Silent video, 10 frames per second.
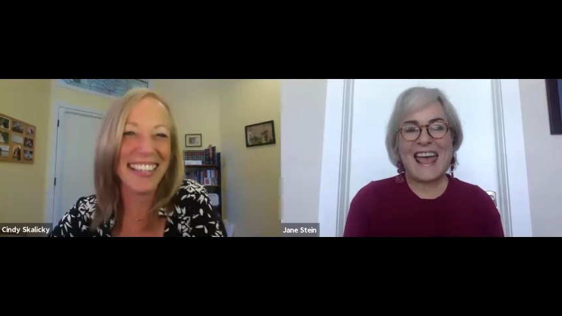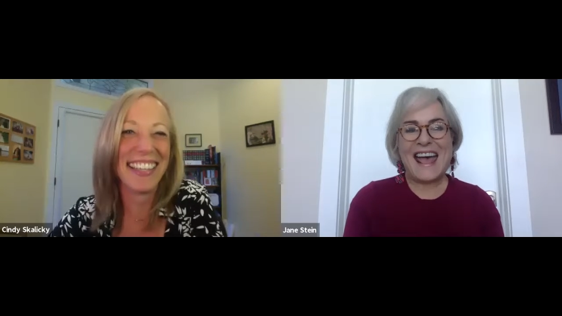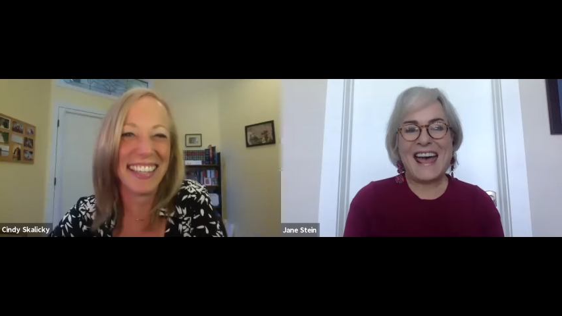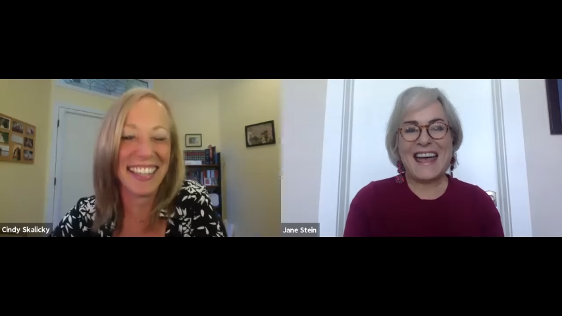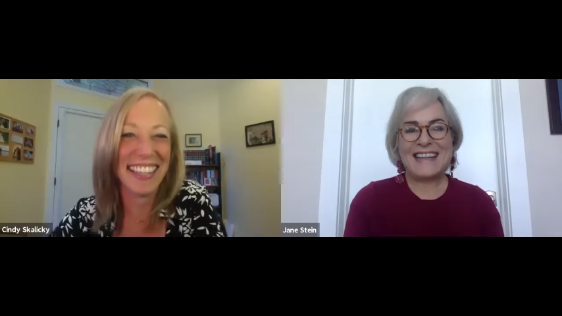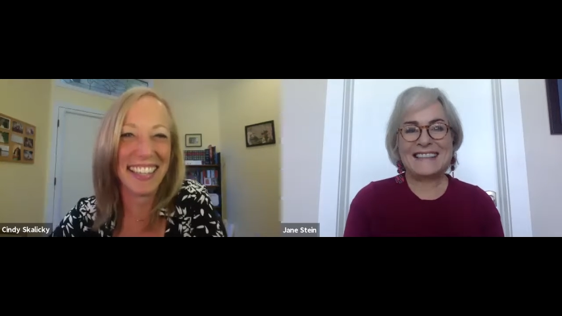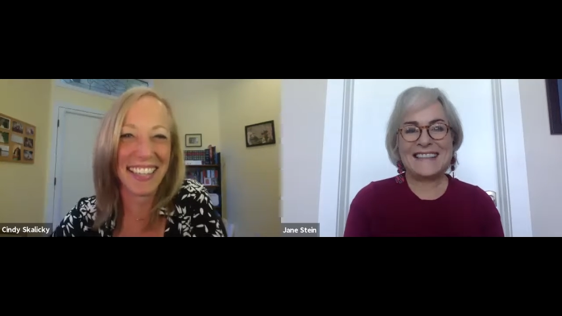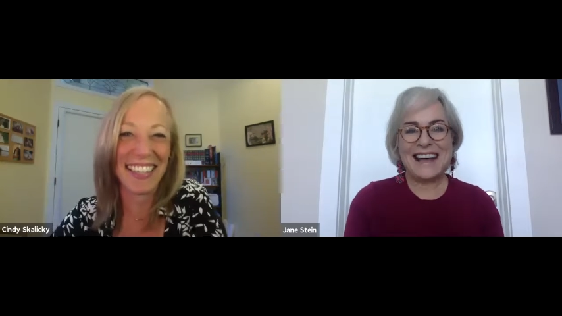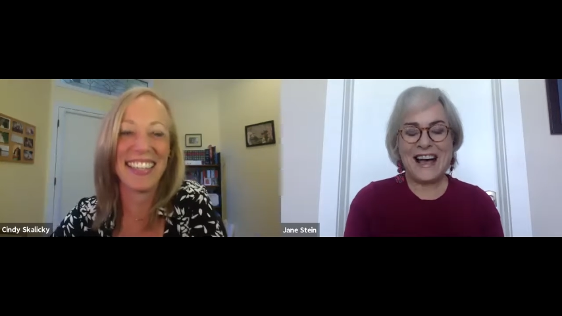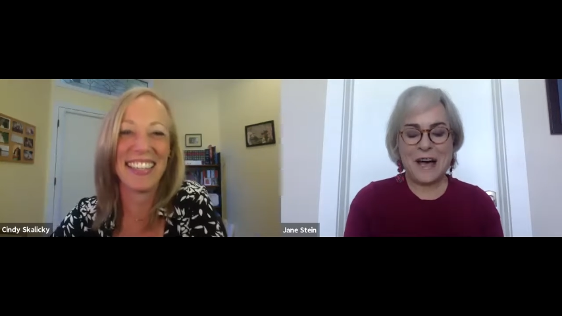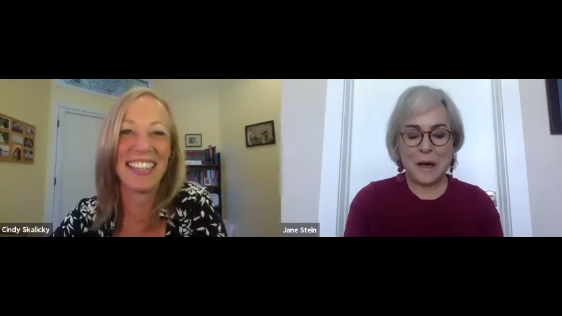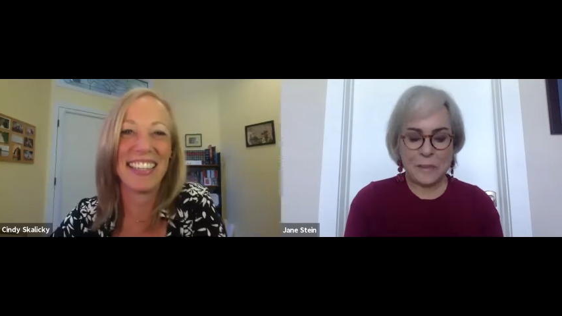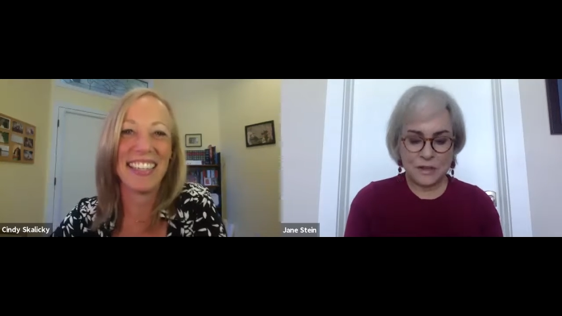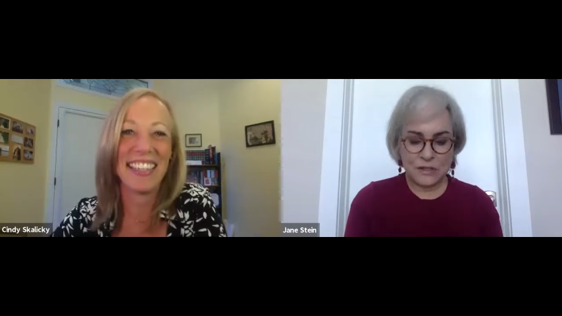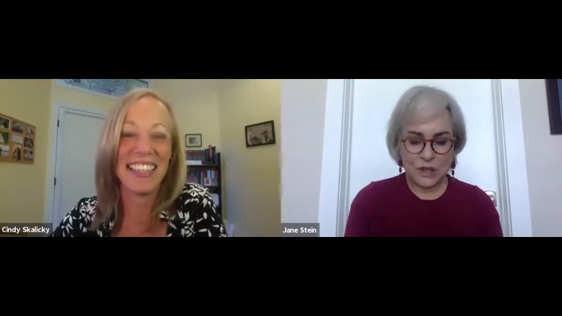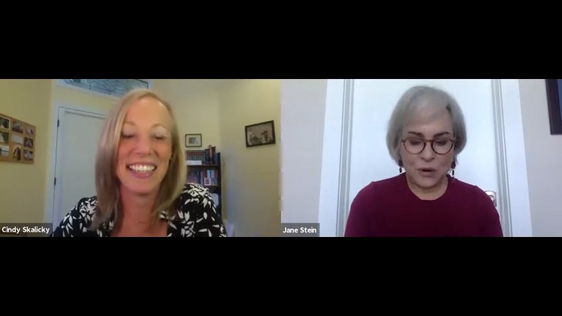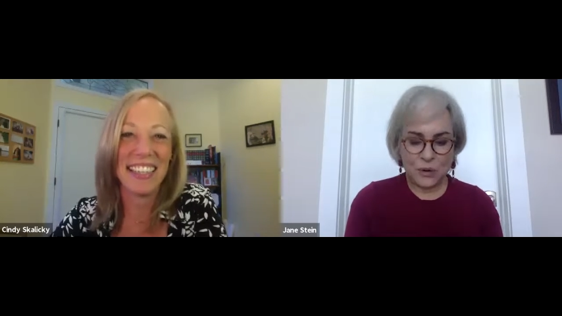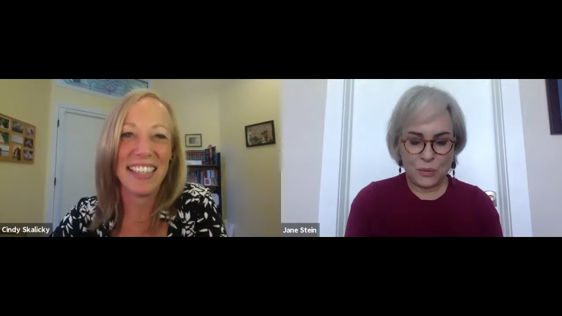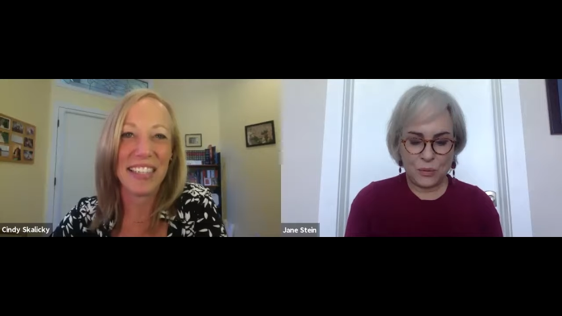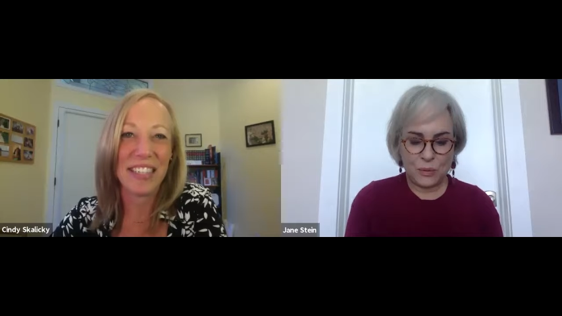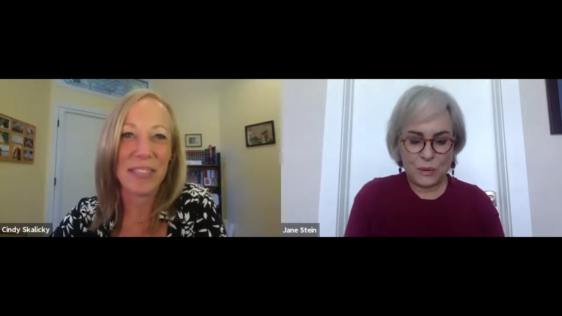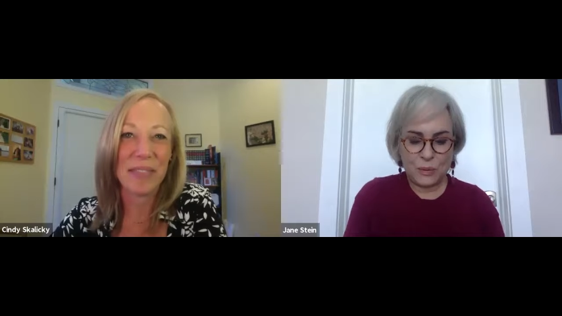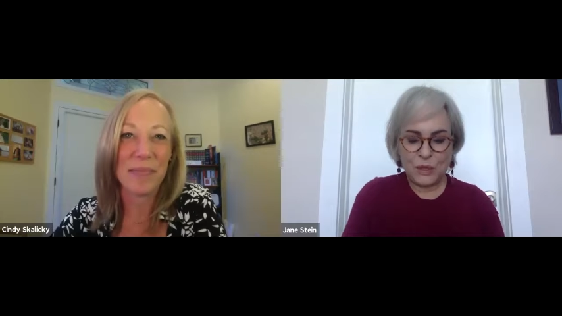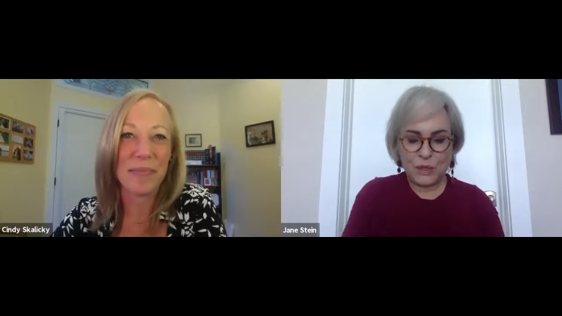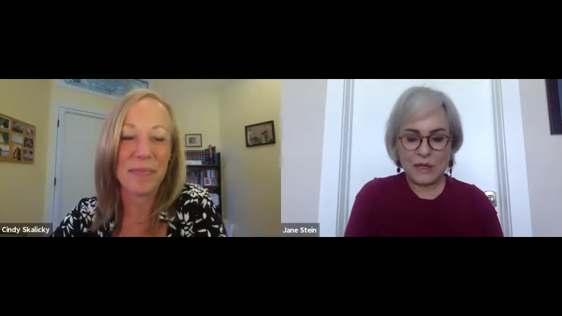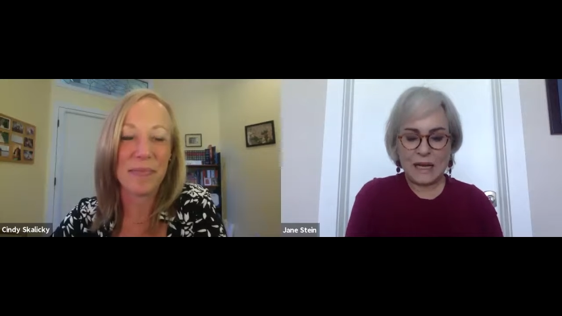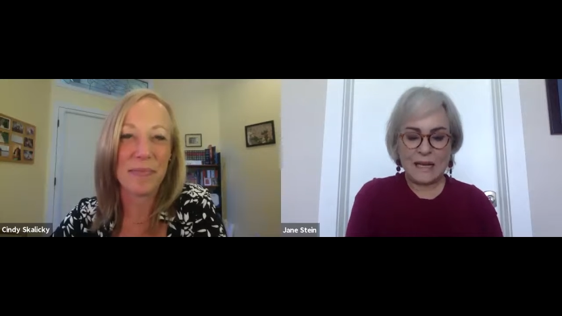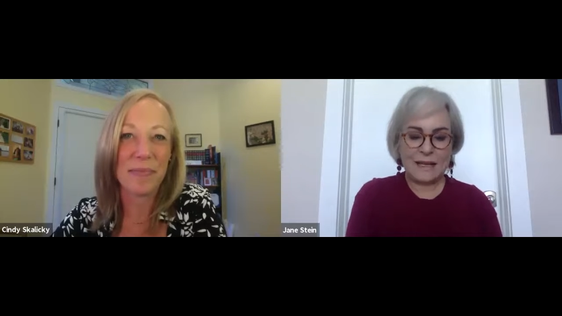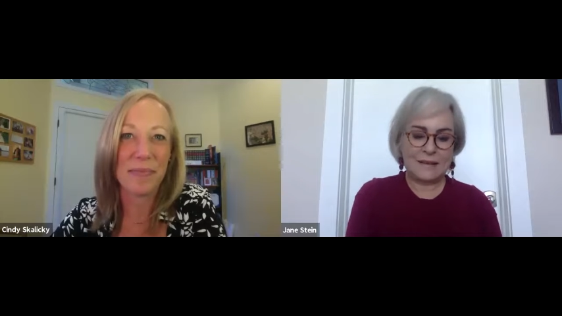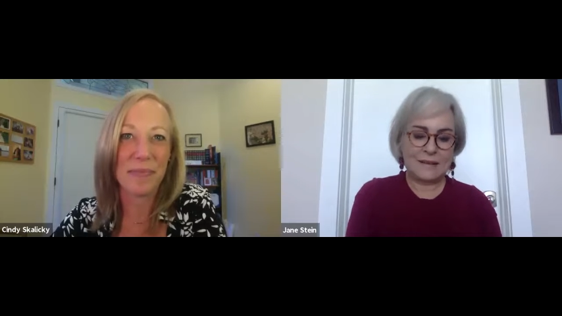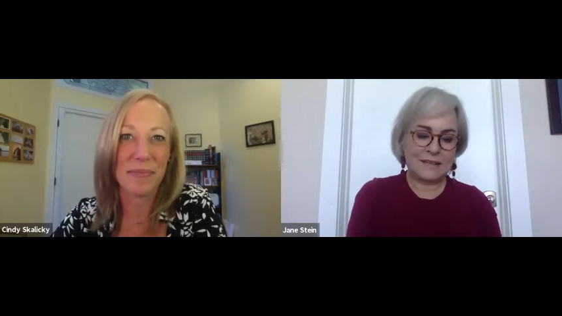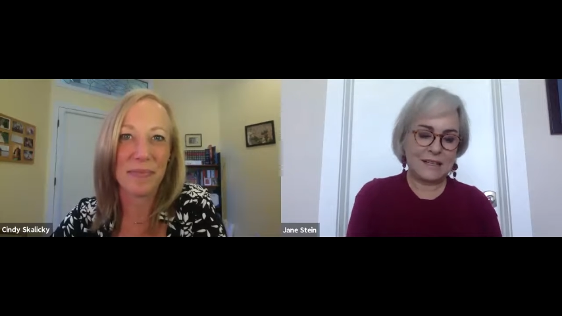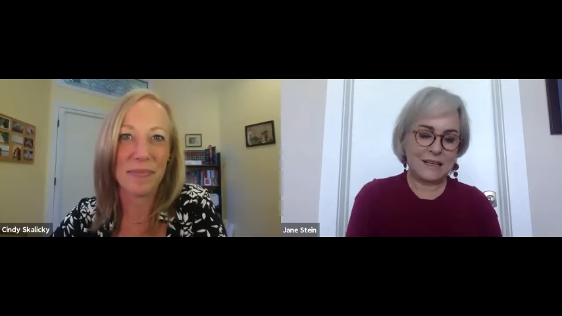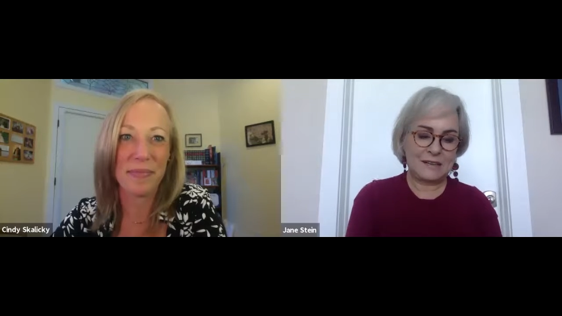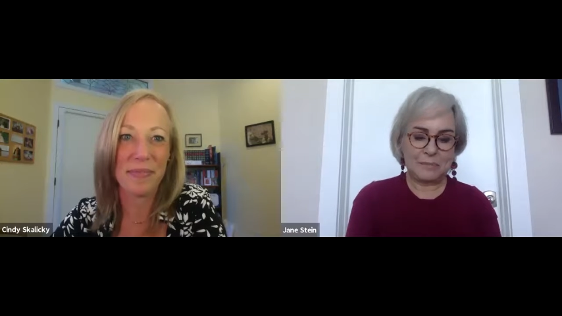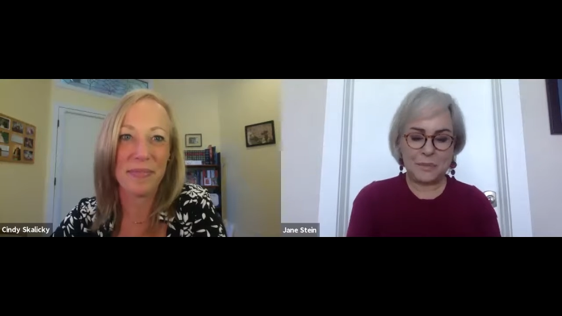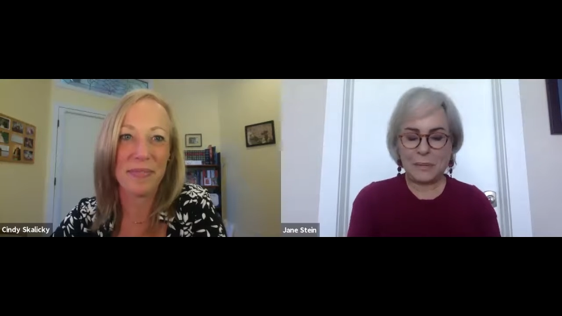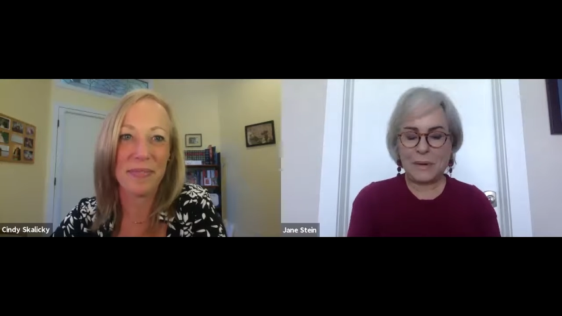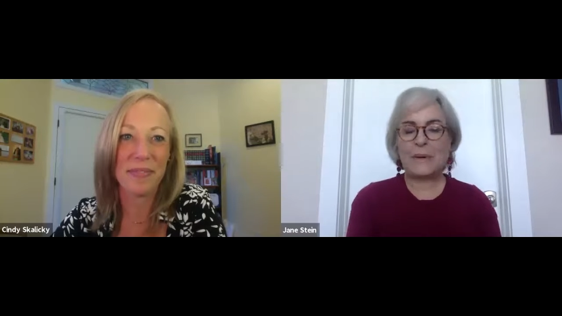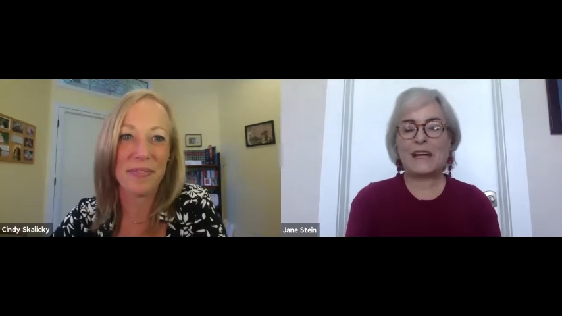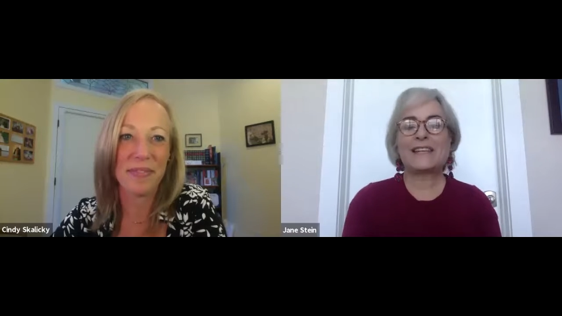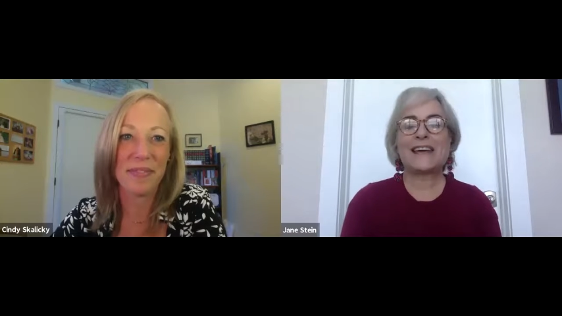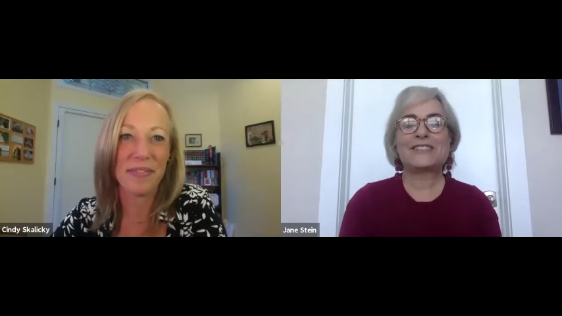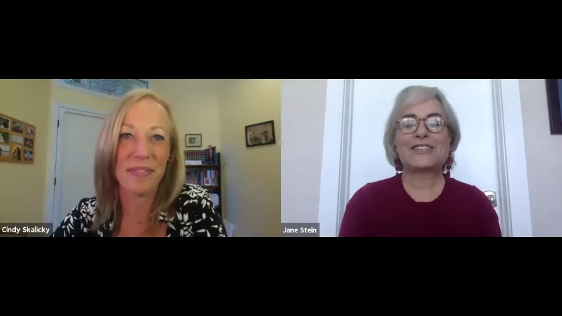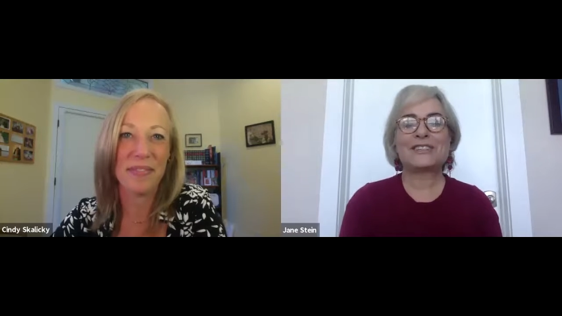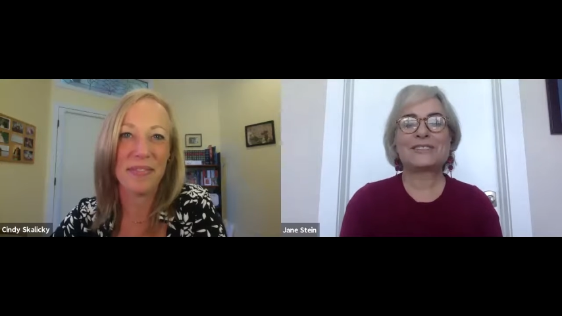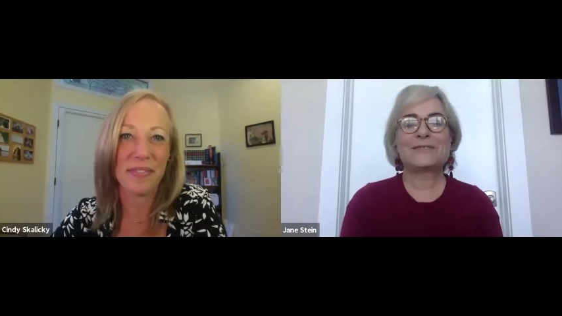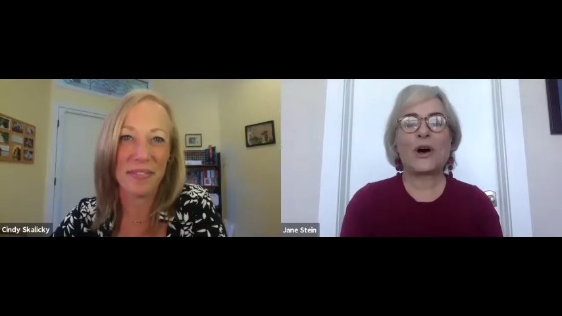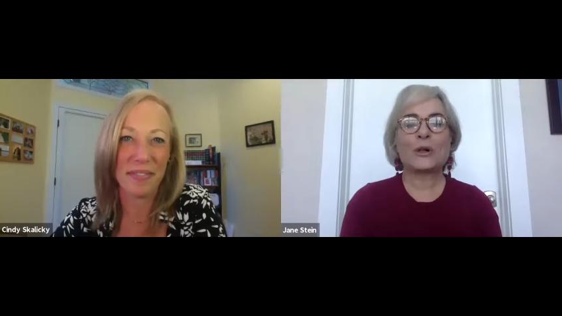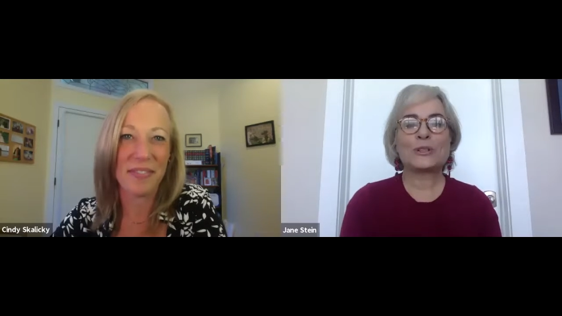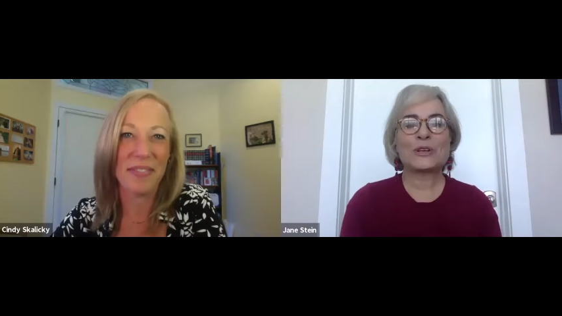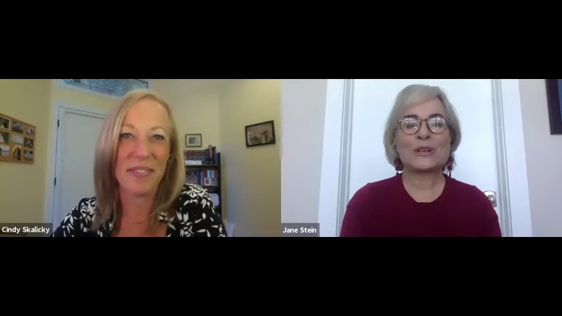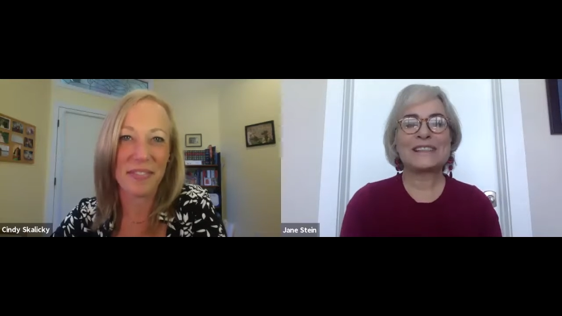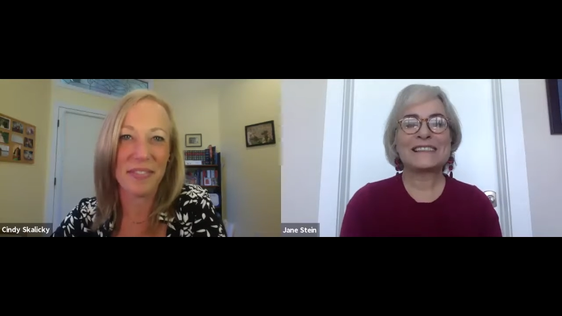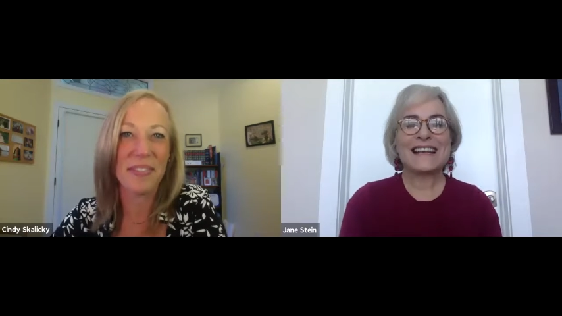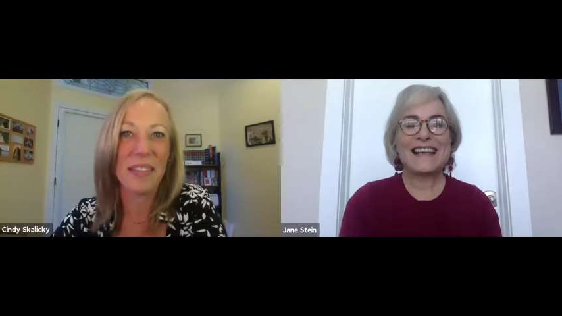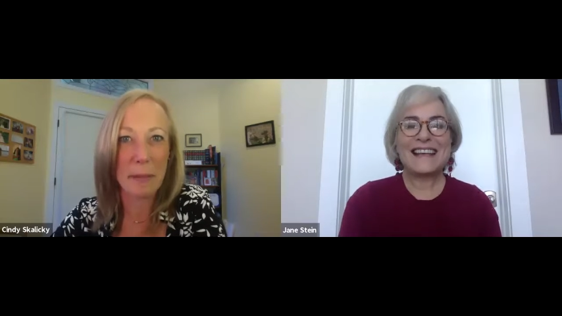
Speaker 1: And um, so the book that I sit by my meditation altar